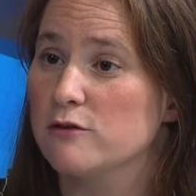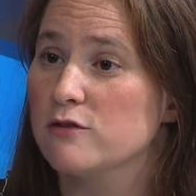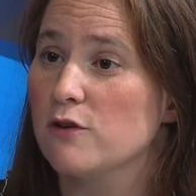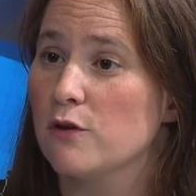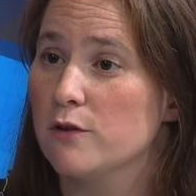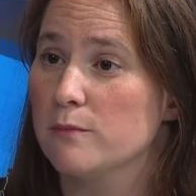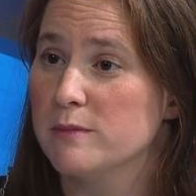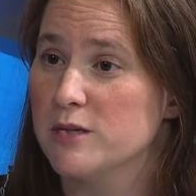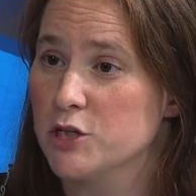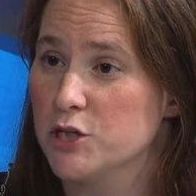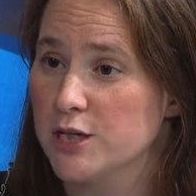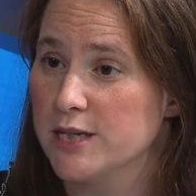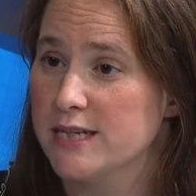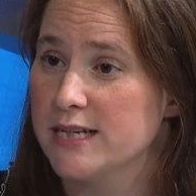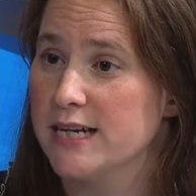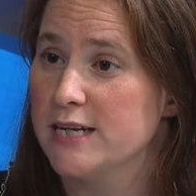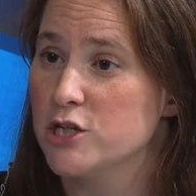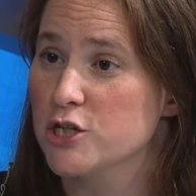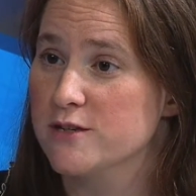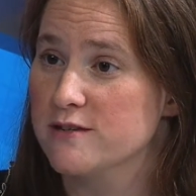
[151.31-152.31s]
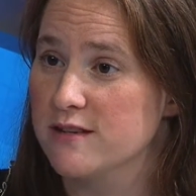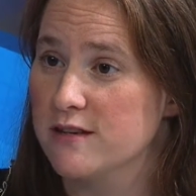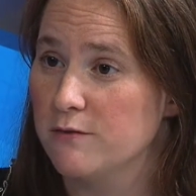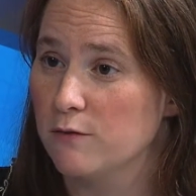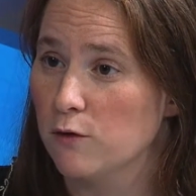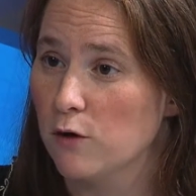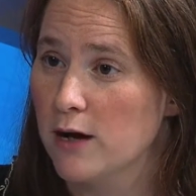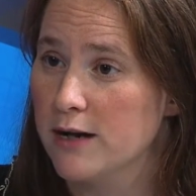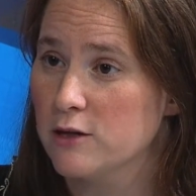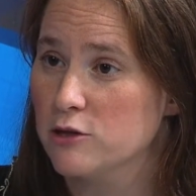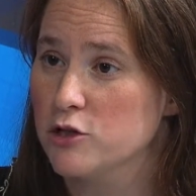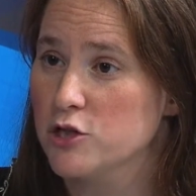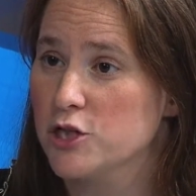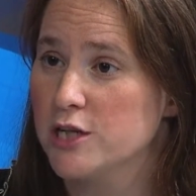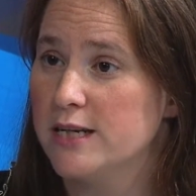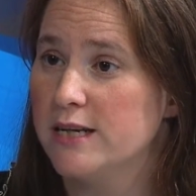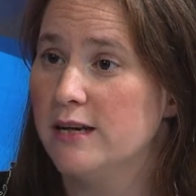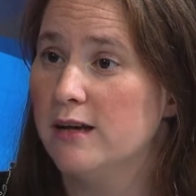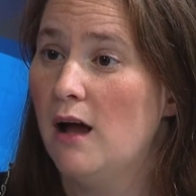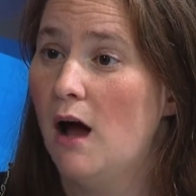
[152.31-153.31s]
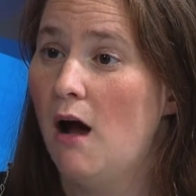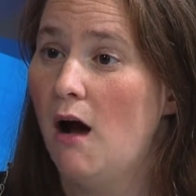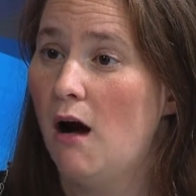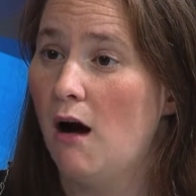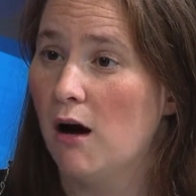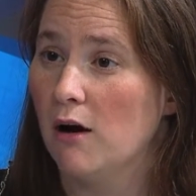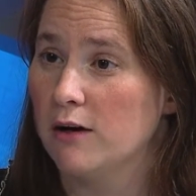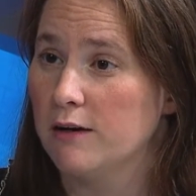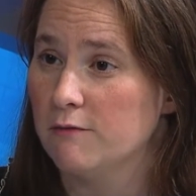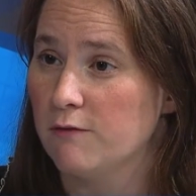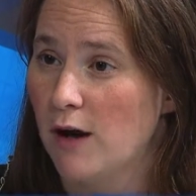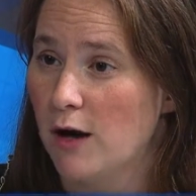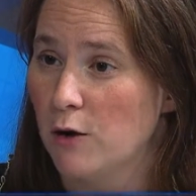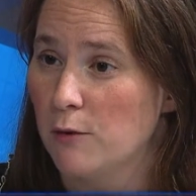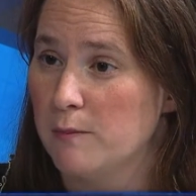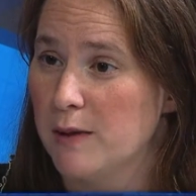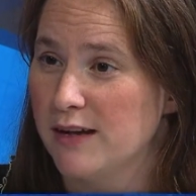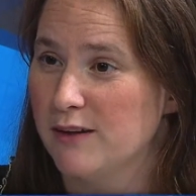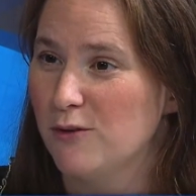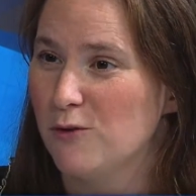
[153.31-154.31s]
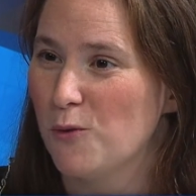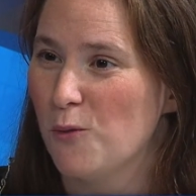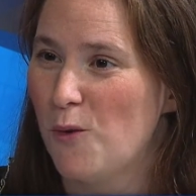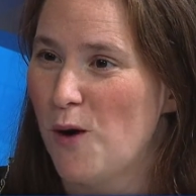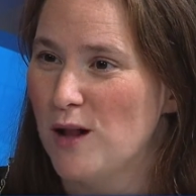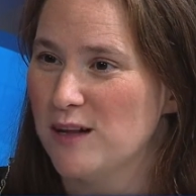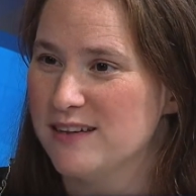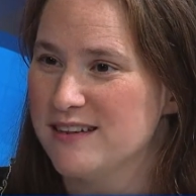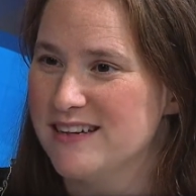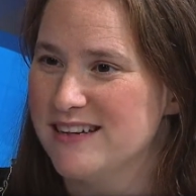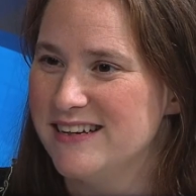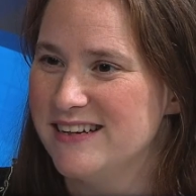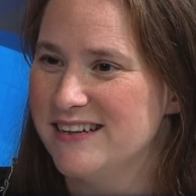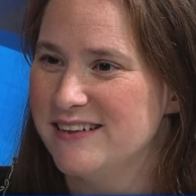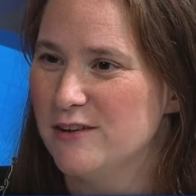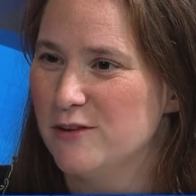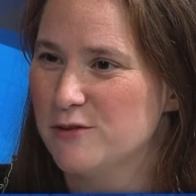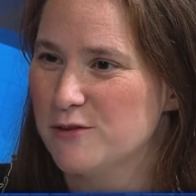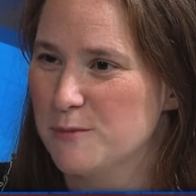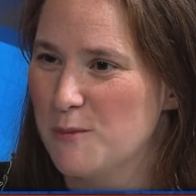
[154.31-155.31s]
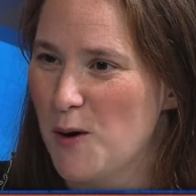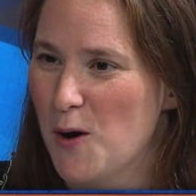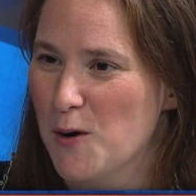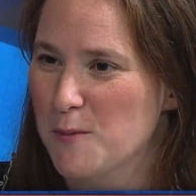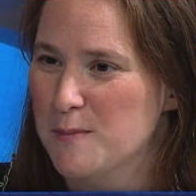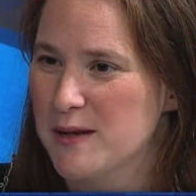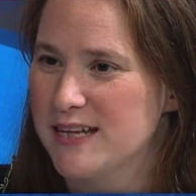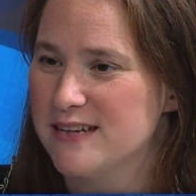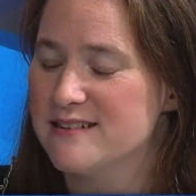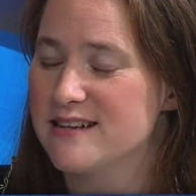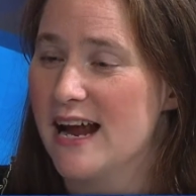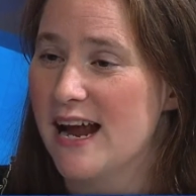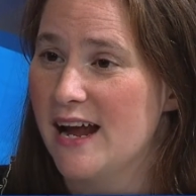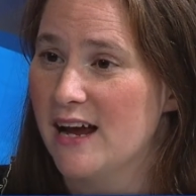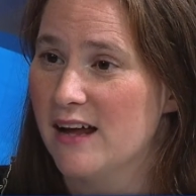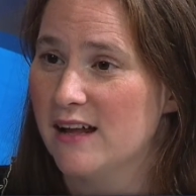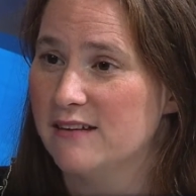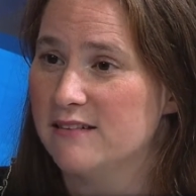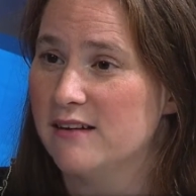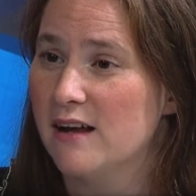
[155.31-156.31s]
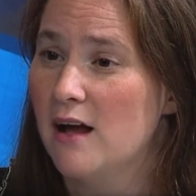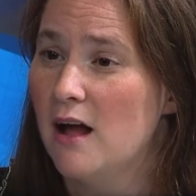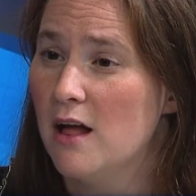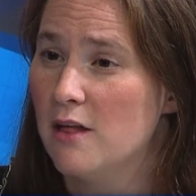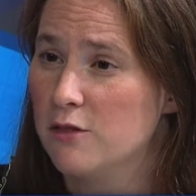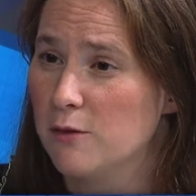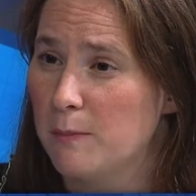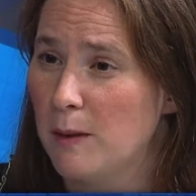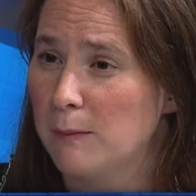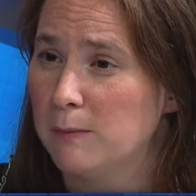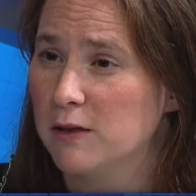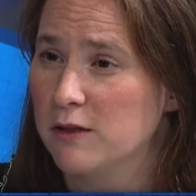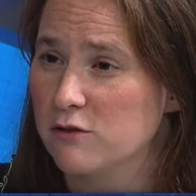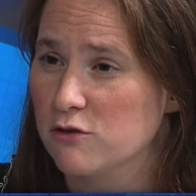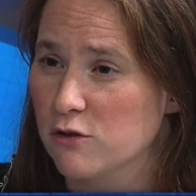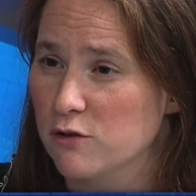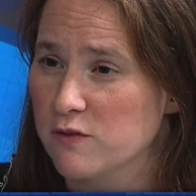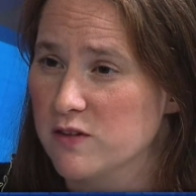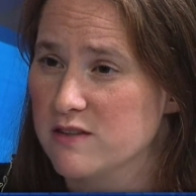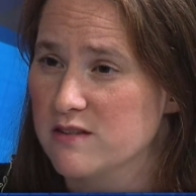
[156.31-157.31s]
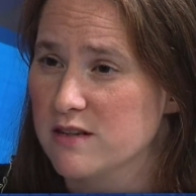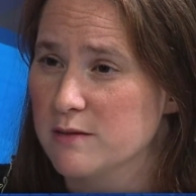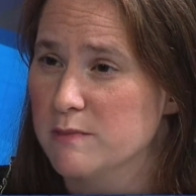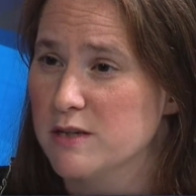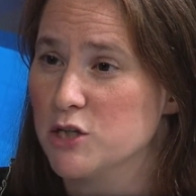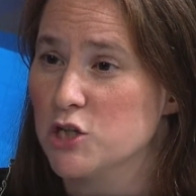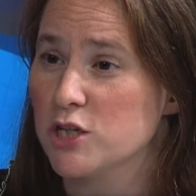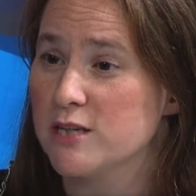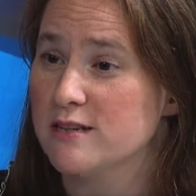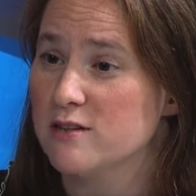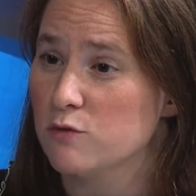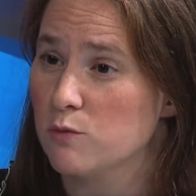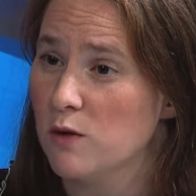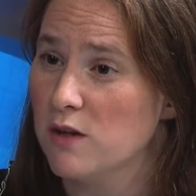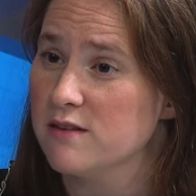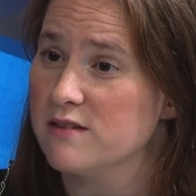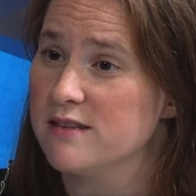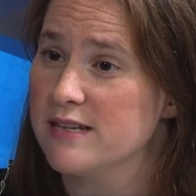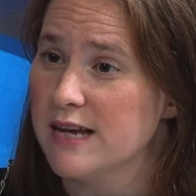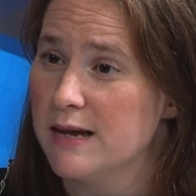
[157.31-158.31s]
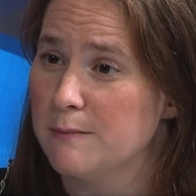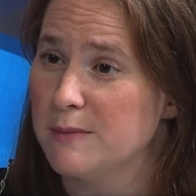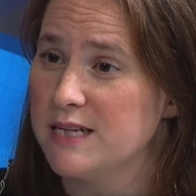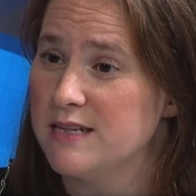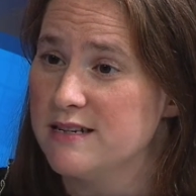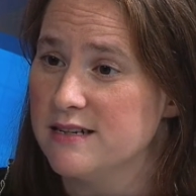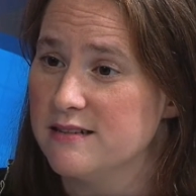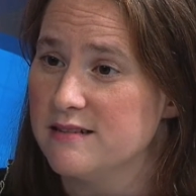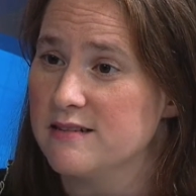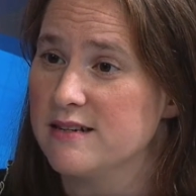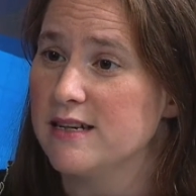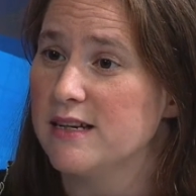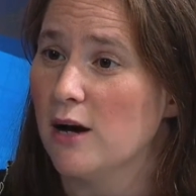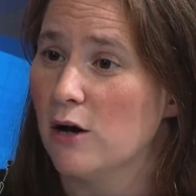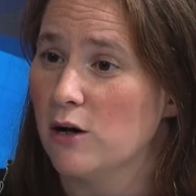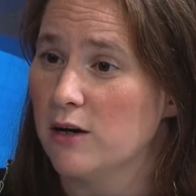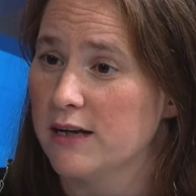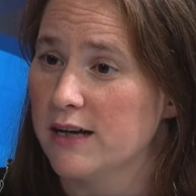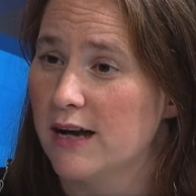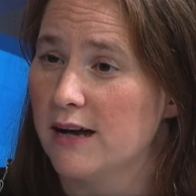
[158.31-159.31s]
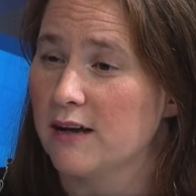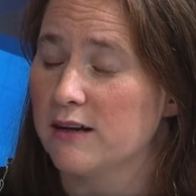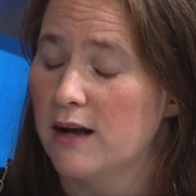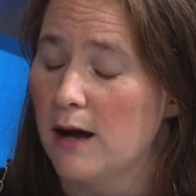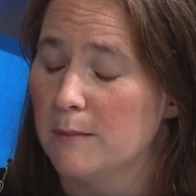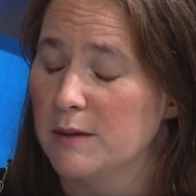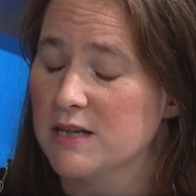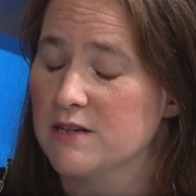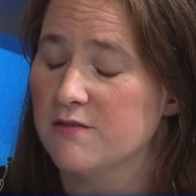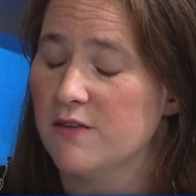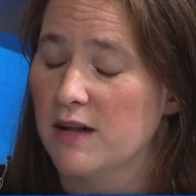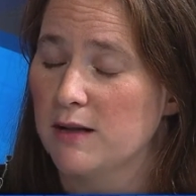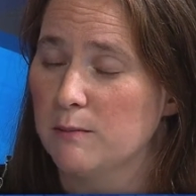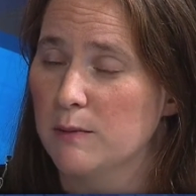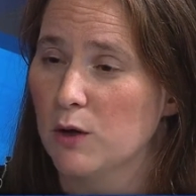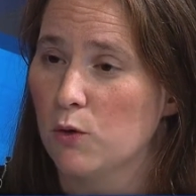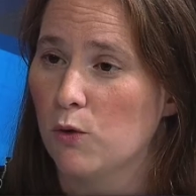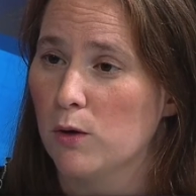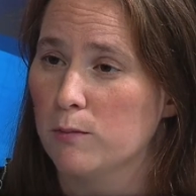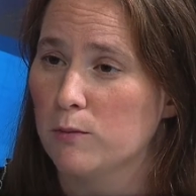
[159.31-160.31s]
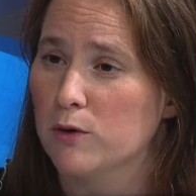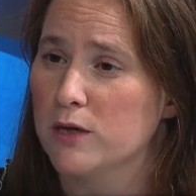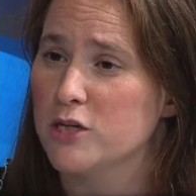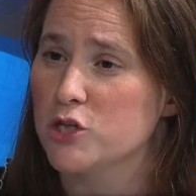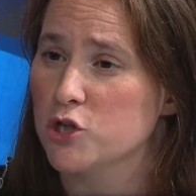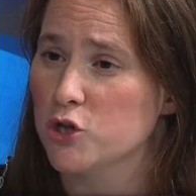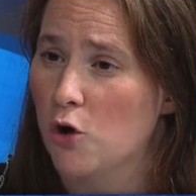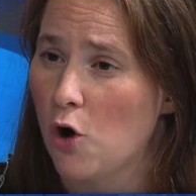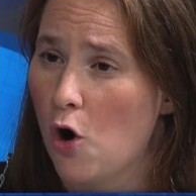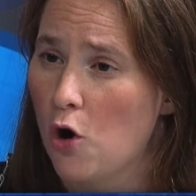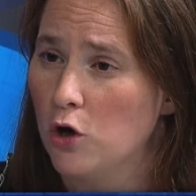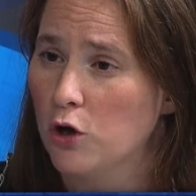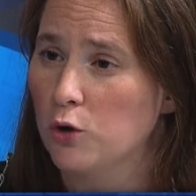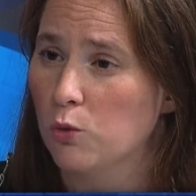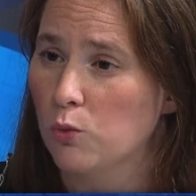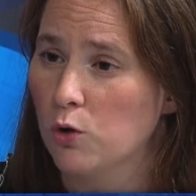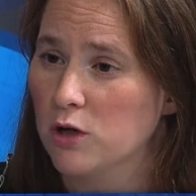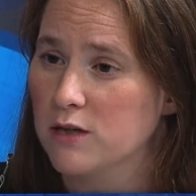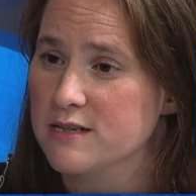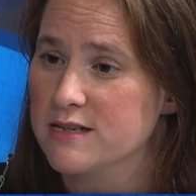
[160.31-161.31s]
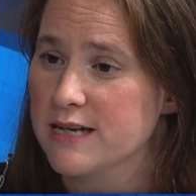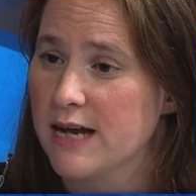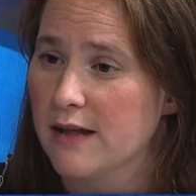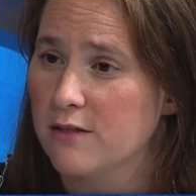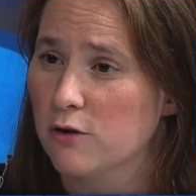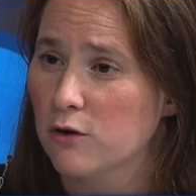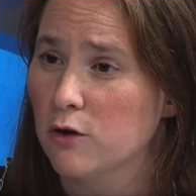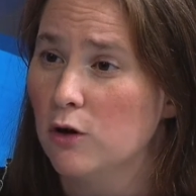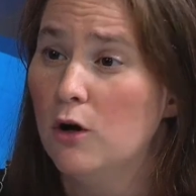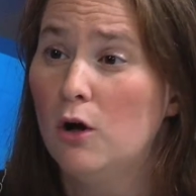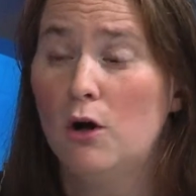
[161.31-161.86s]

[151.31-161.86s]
So the Michigan Agency for Energy, our Environmental Quality Department, and the Public Service Commission, as well as the MEDC, our Economic Development Corporation, are all going to work together.